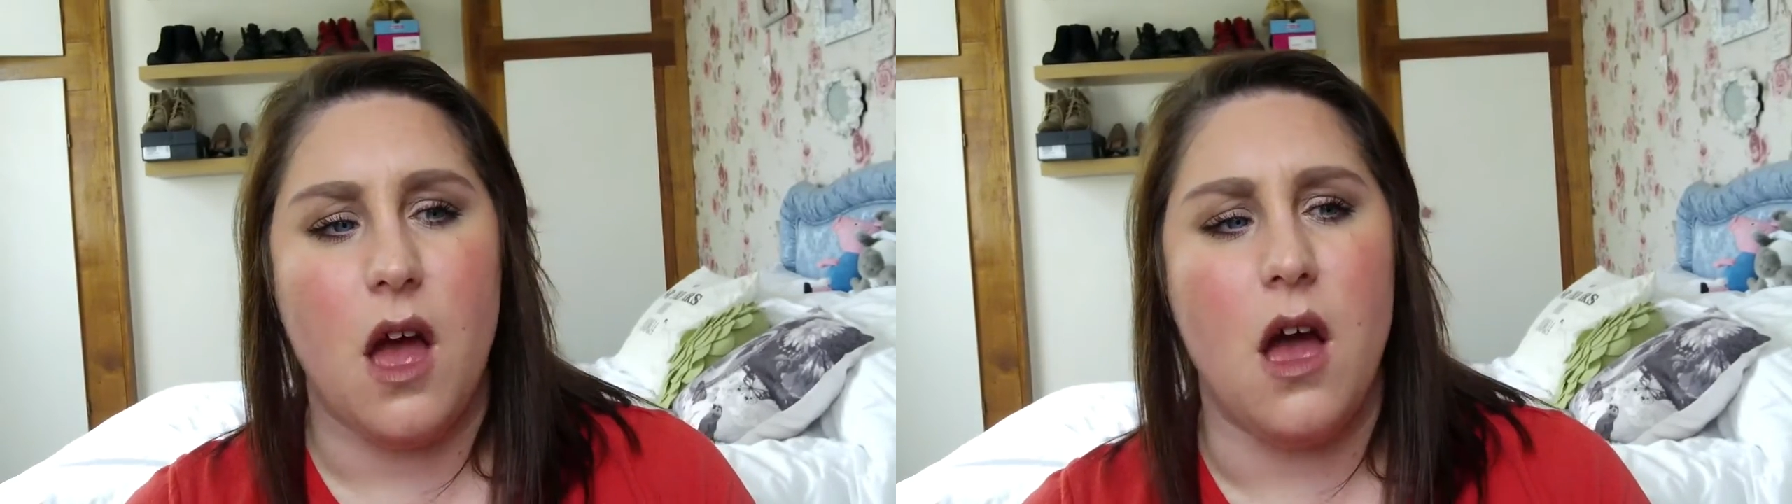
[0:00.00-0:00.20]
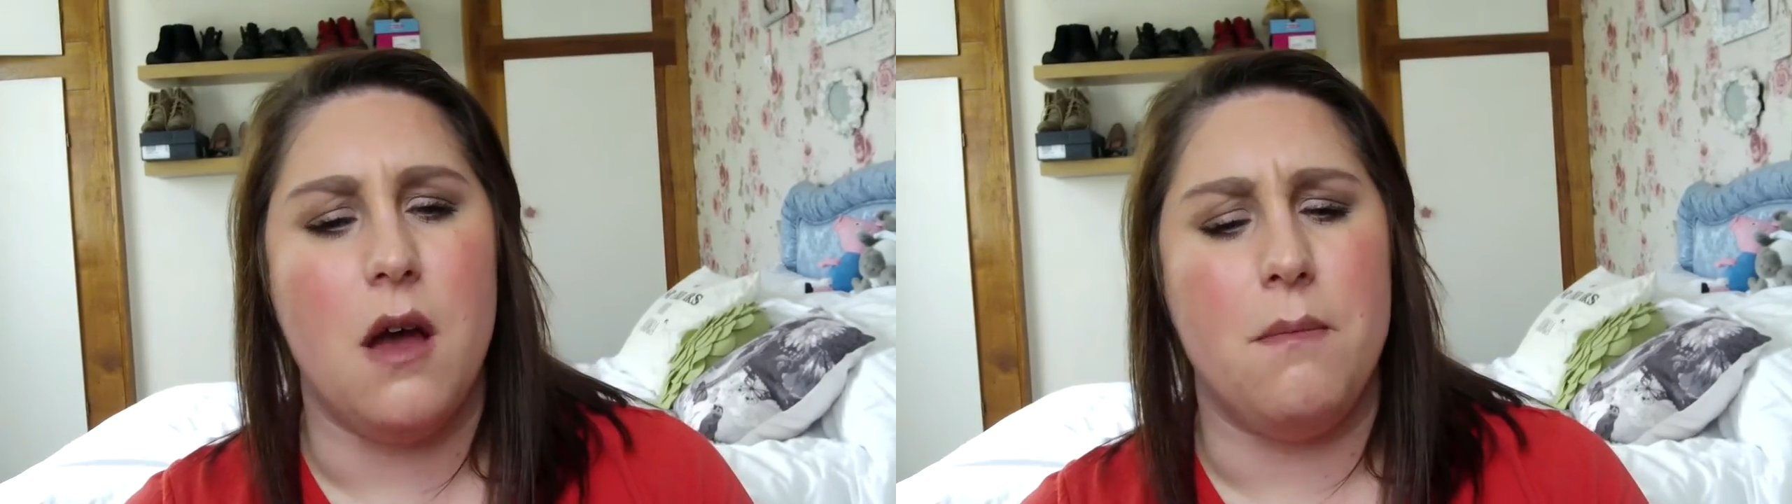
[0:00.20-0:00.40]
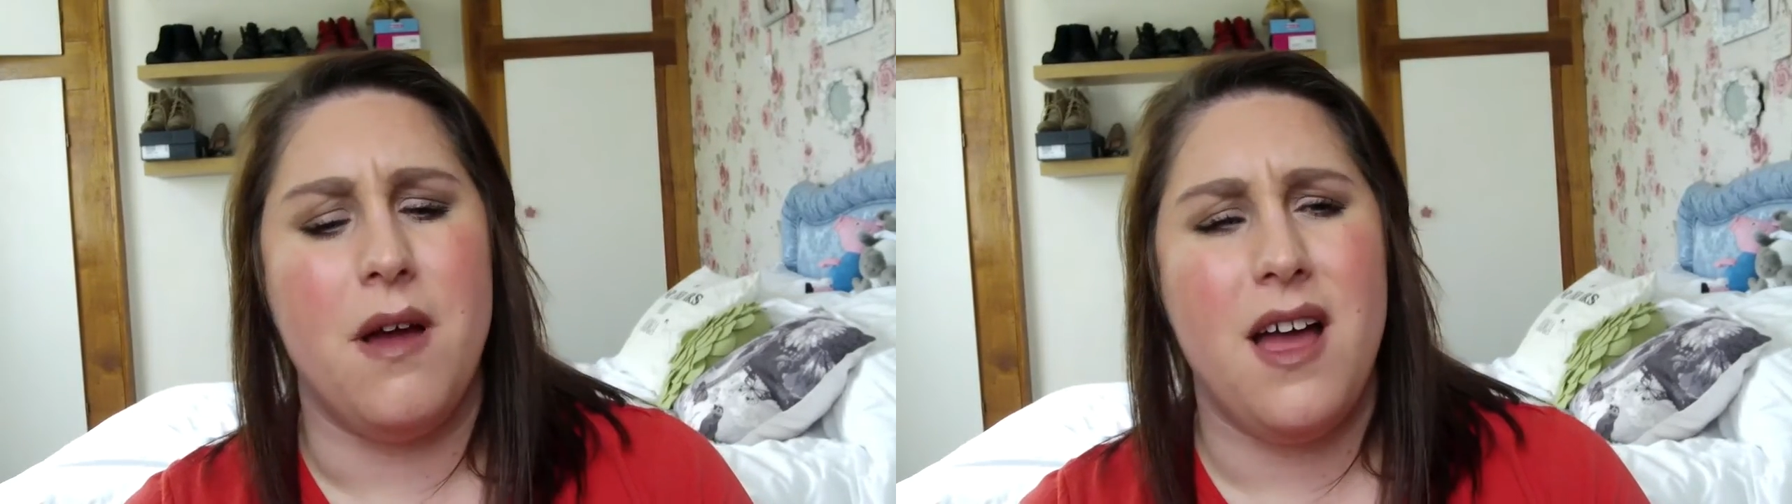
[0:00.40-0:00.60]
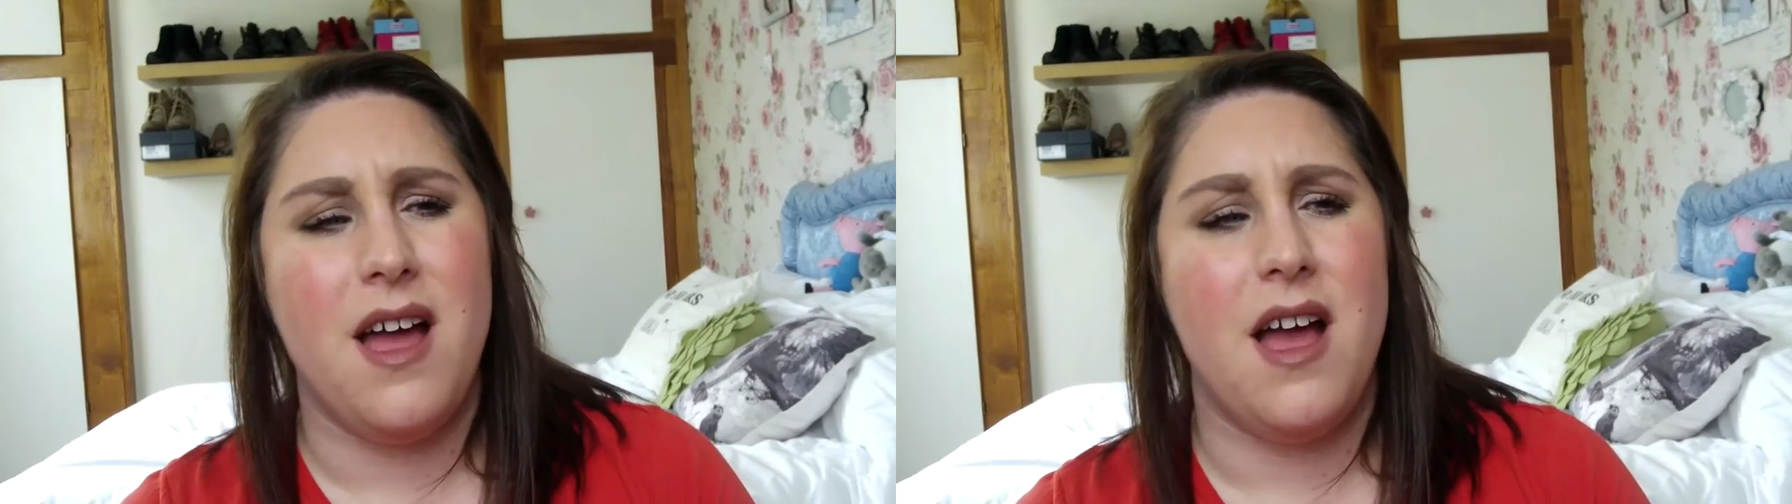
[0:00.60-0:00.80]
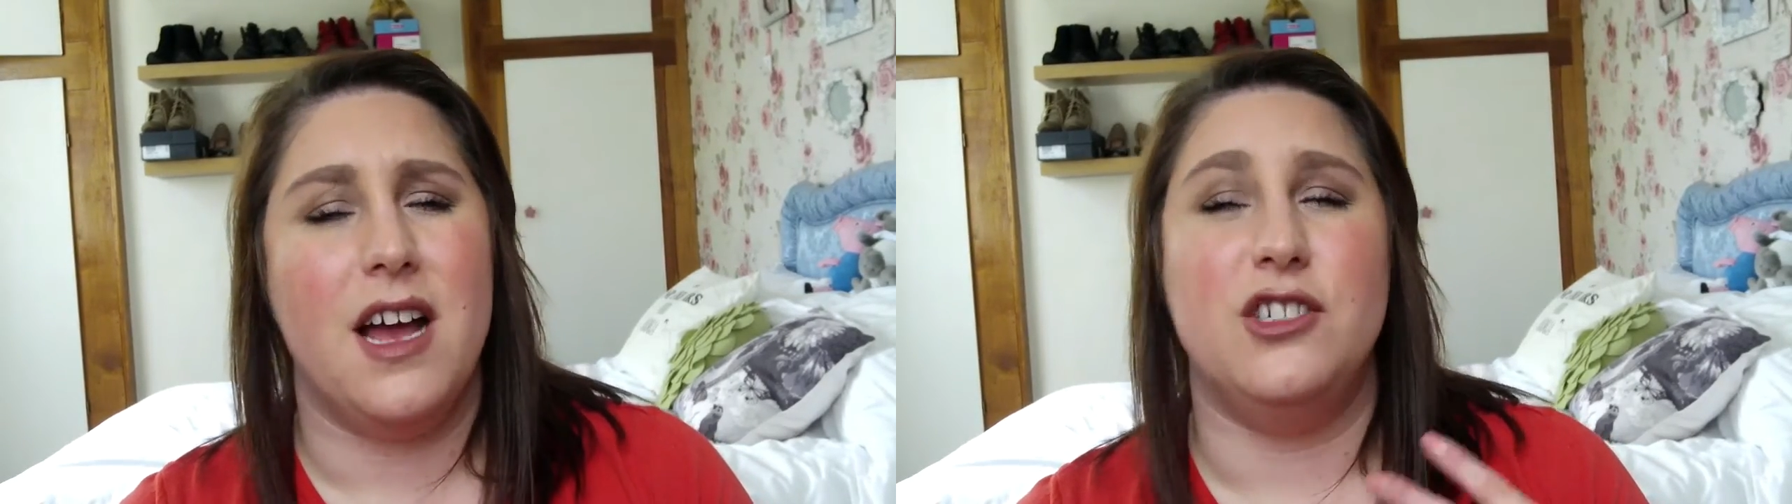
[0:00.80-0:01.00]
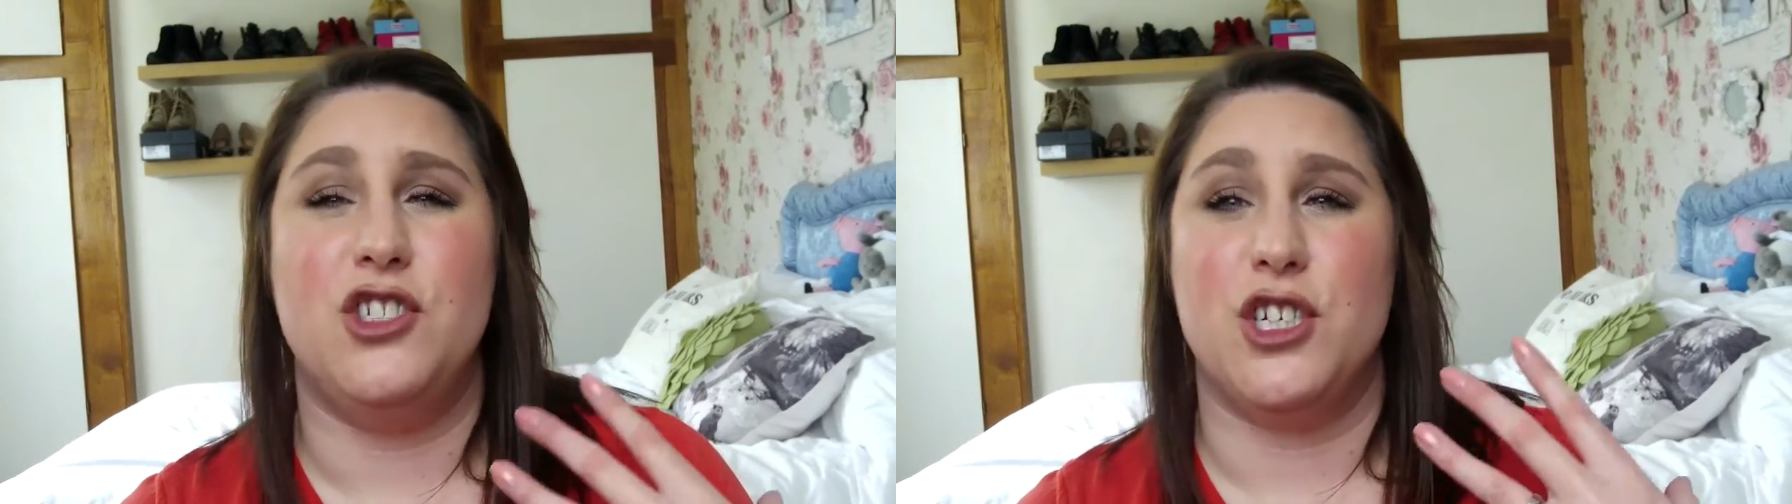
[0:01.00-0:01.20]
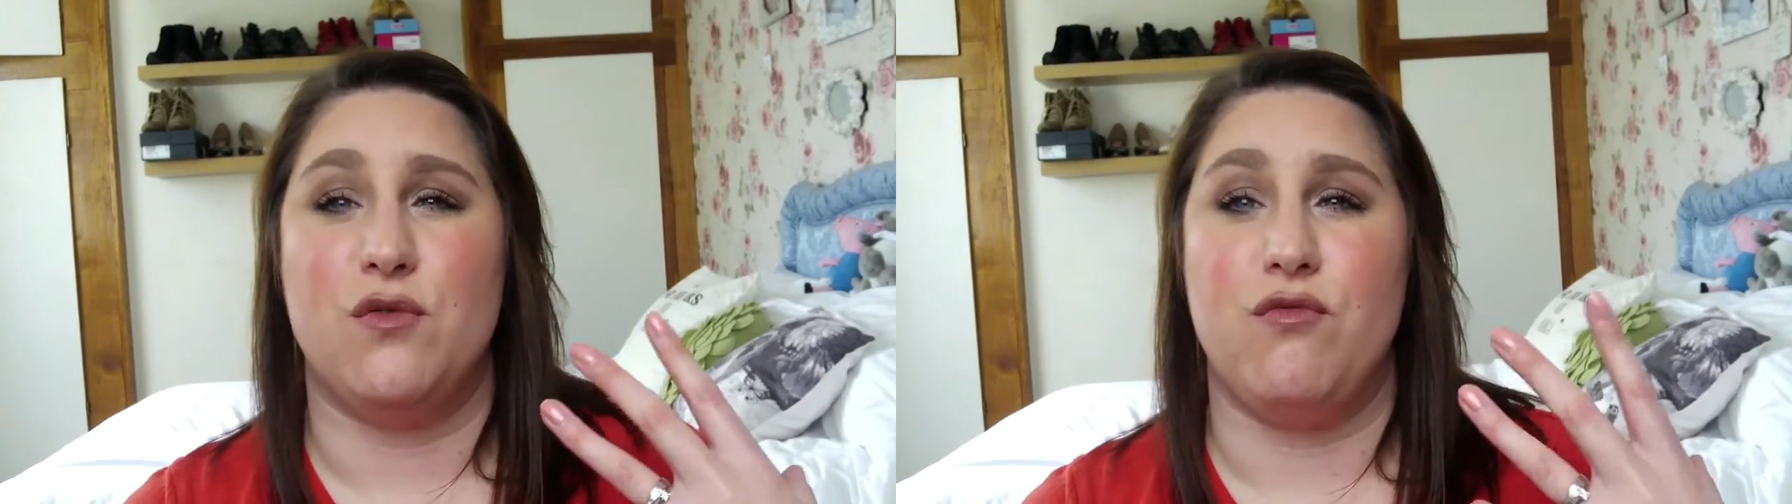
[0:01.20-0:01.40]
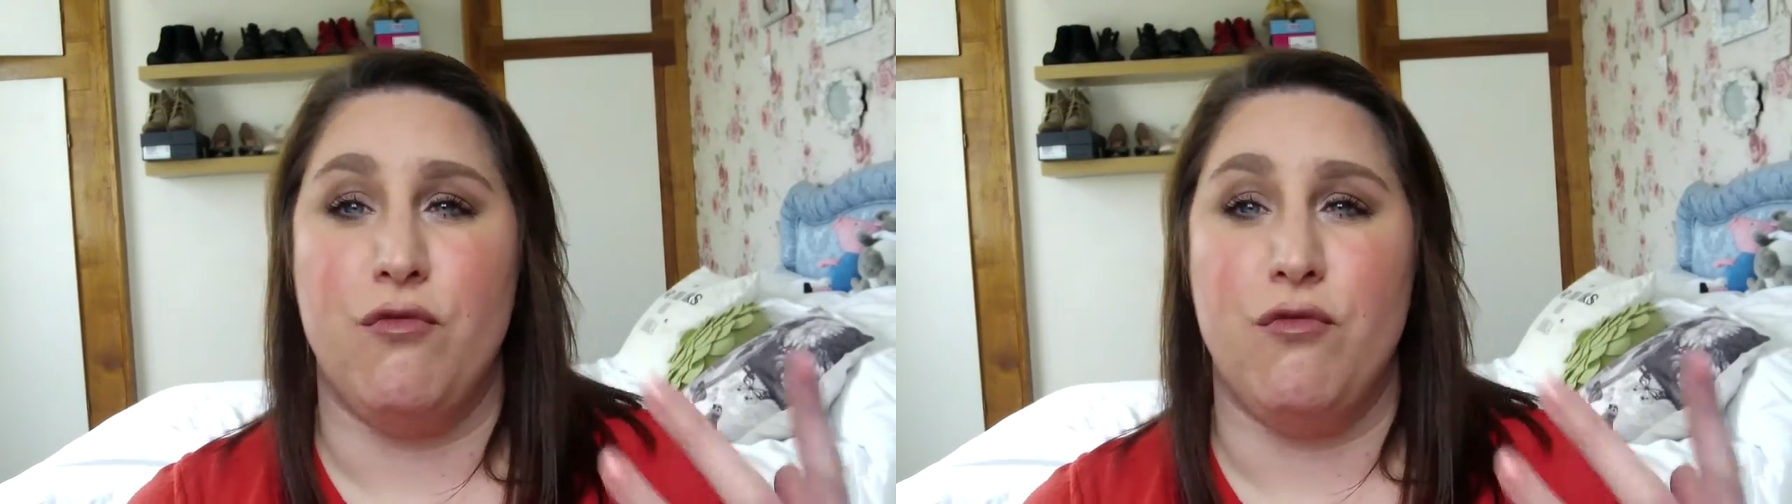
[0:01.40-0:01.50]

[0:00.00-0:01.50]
um, and just